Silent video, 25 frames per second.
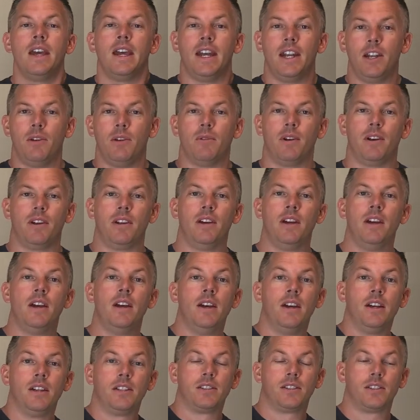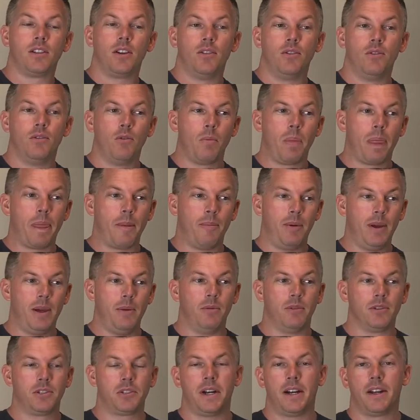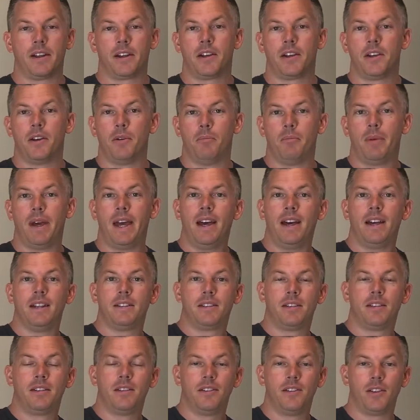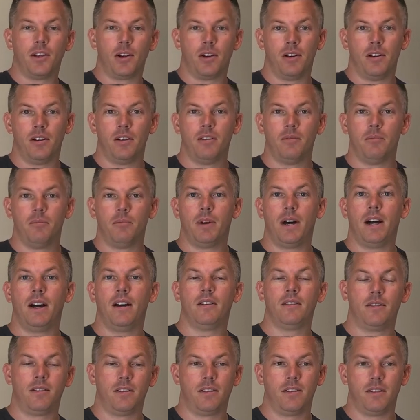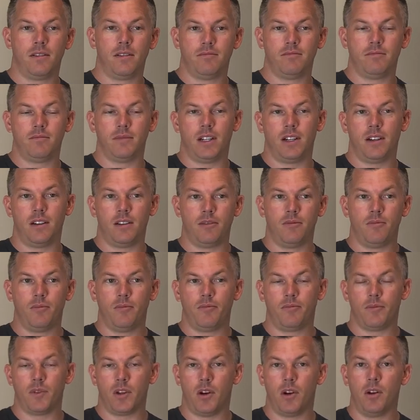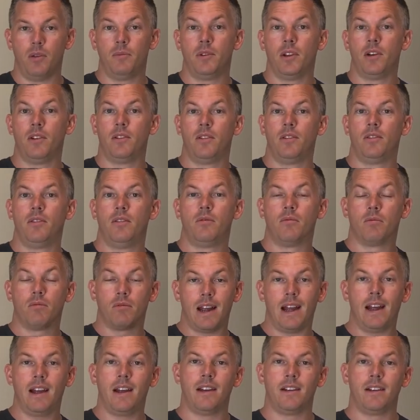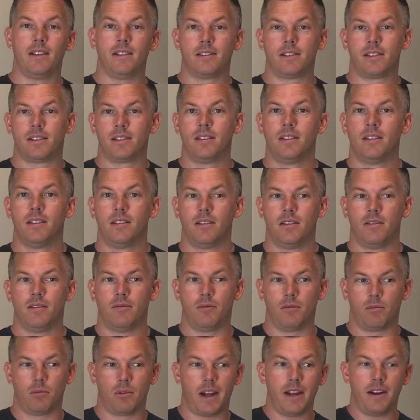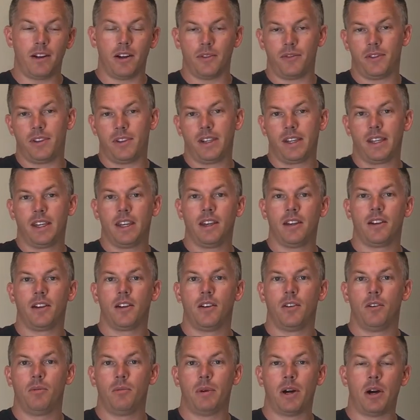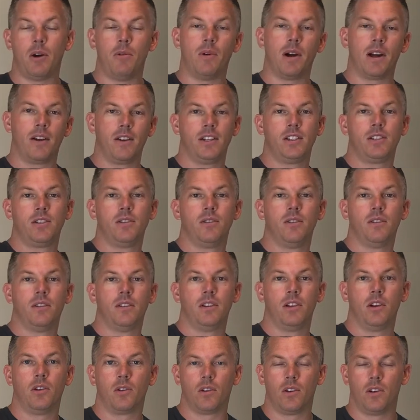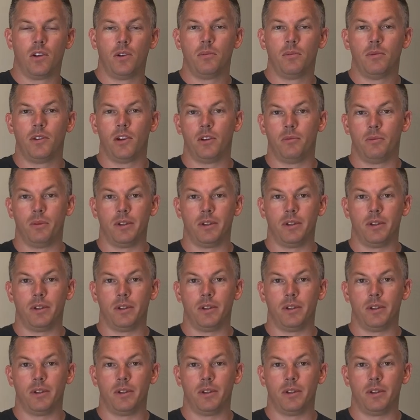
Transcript: Anyway, so people try to combat their ohm load rise right off the get-go by wiring to a lower ohm load.